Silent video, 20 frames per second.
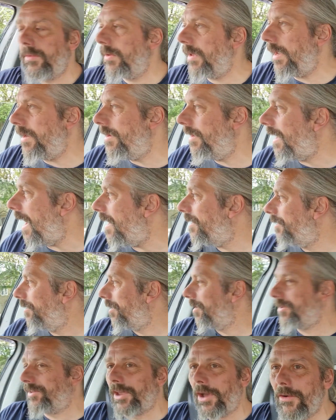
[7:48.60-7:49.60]

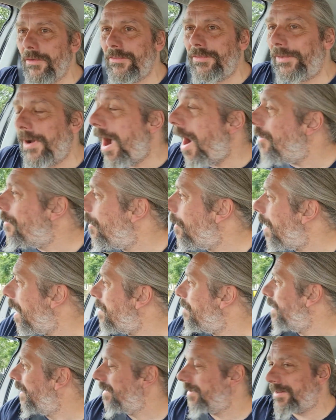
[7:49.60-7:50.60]
Indicators are so far
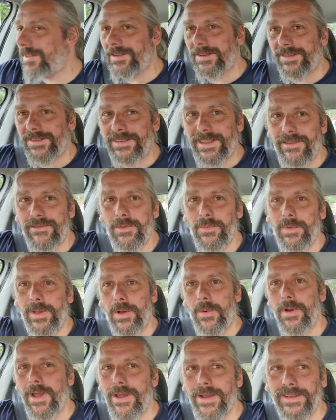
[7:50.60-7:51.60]
away because of the steering
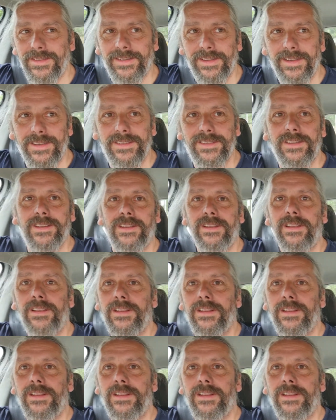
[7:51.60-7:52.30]
wheel where it is.